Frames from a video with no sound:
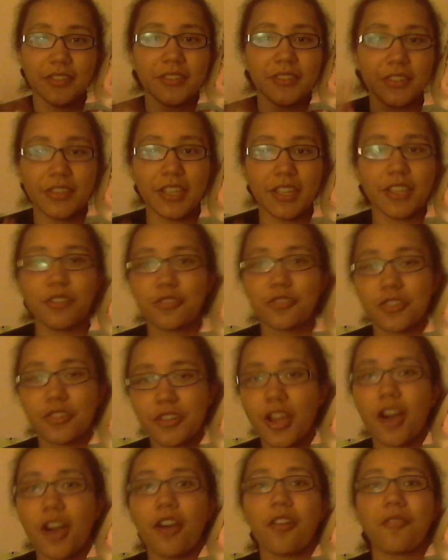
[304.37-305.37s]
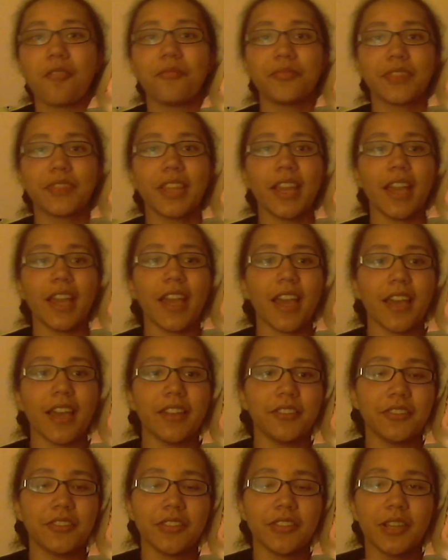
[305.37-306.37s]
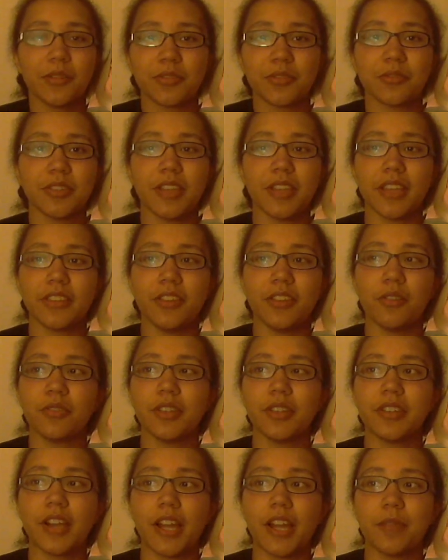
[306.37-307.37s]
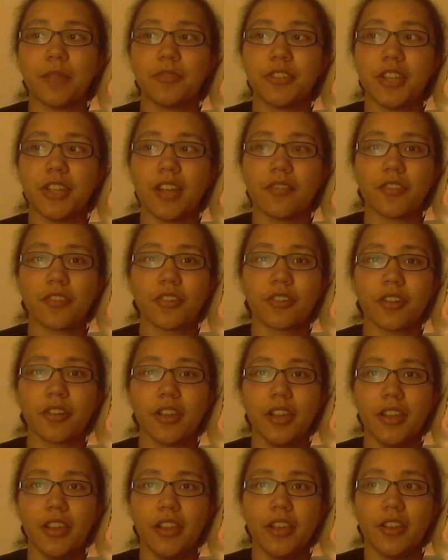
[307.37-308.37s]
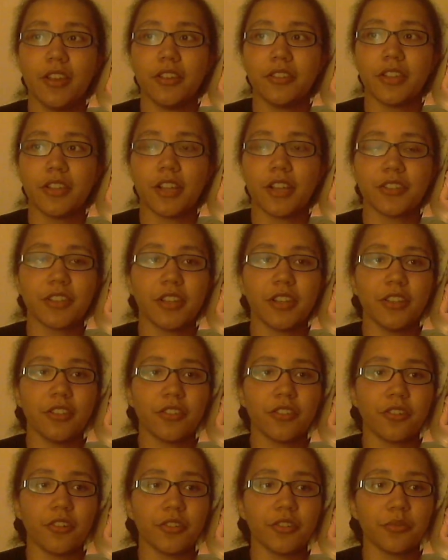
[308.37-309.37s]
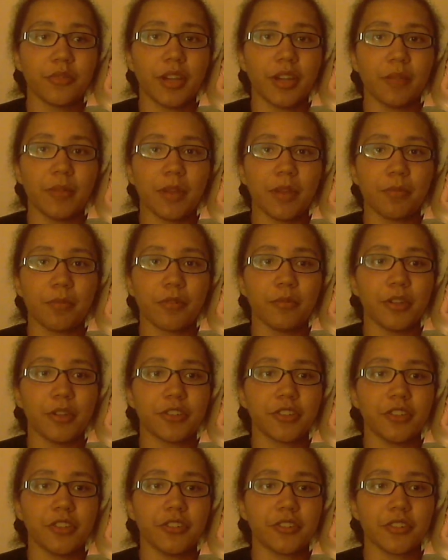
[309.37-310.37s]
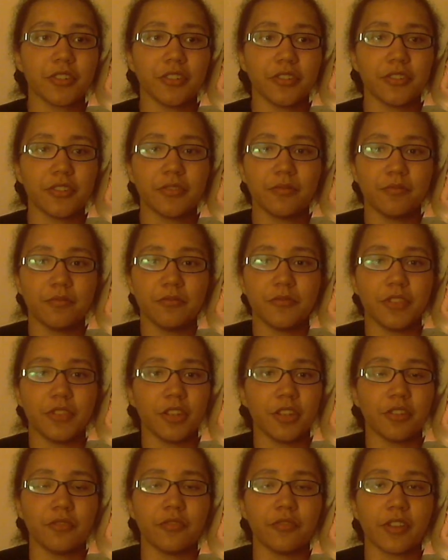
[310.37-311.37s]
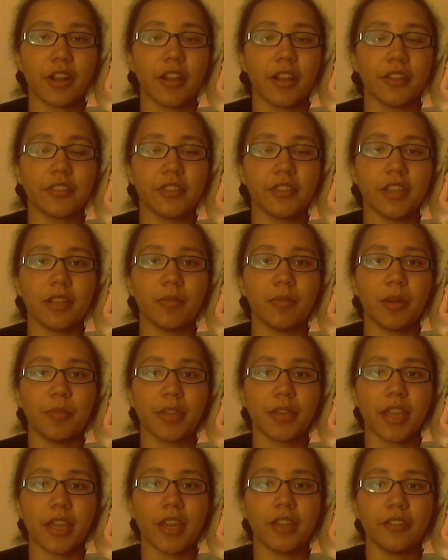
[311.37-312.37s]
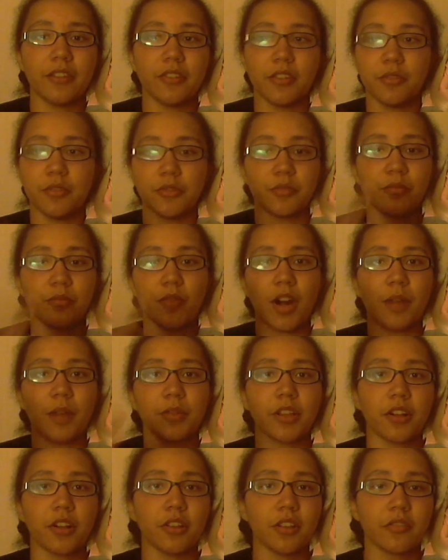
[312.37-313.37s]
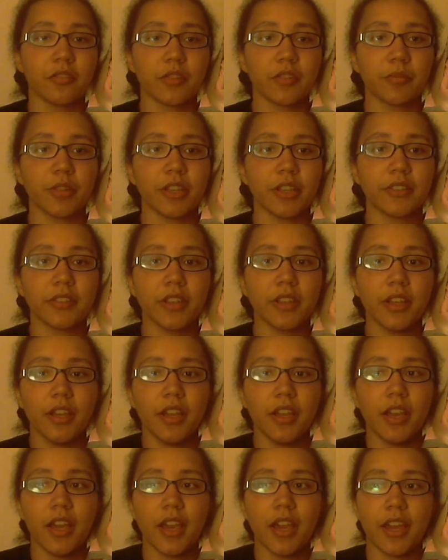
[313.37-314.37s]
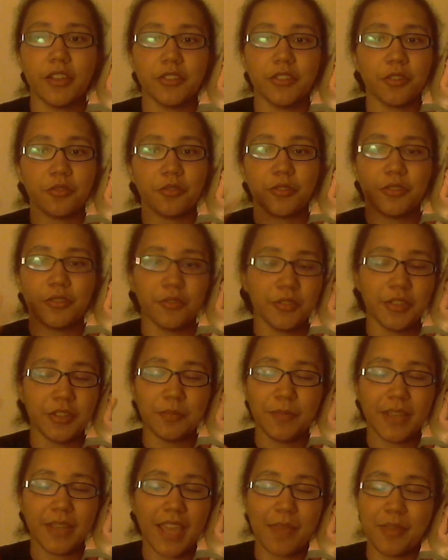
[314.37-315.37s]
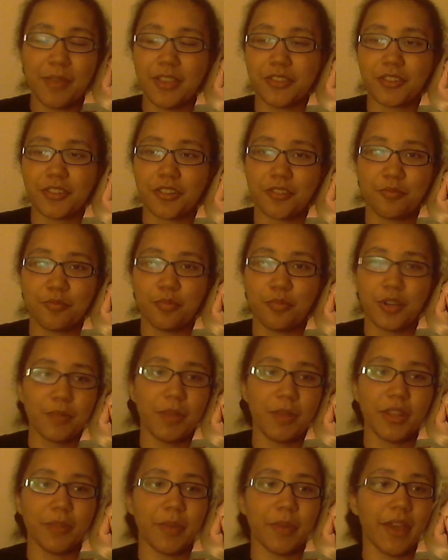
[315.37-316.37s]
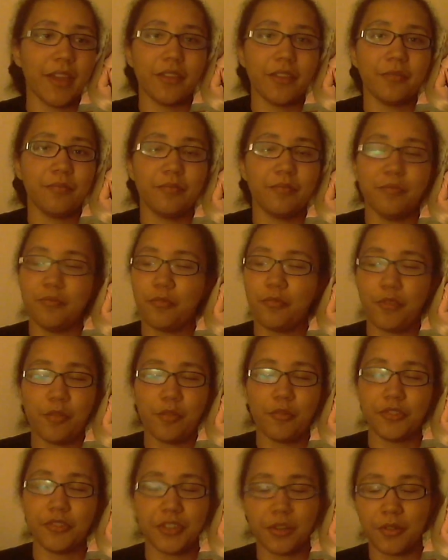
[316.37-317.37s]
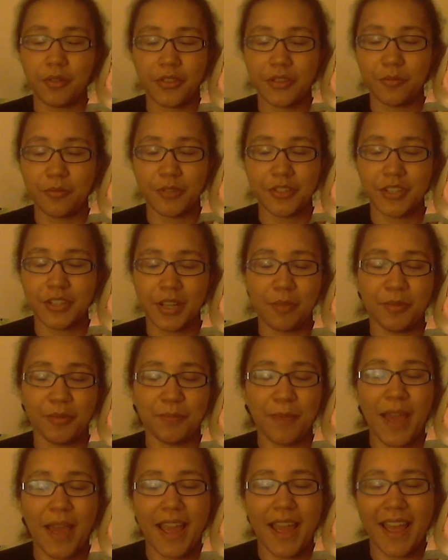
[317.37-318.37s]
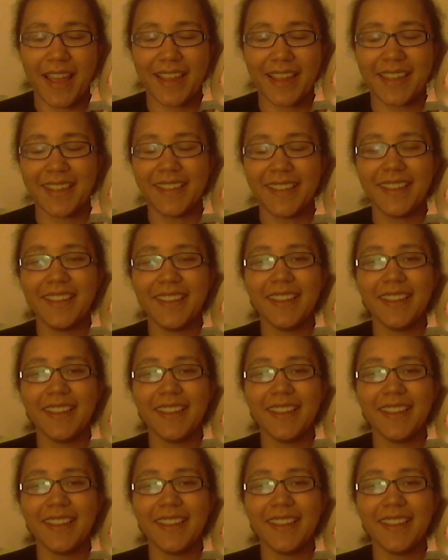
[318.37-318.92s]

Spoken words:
is the thing you should know. And so that was really like the only time she ever touched any of the dolls without my permission, just because she couldn't figure out how to stand him up again. He was wobbling all over the place. And so it was just became easier, put him on the bed, Bri will deal with him when she comes back.